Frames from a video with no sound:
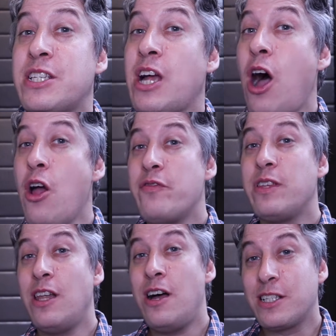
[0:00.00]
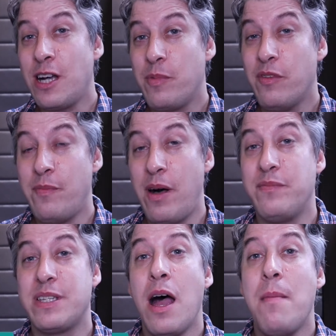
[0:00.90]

So over the last couple of months,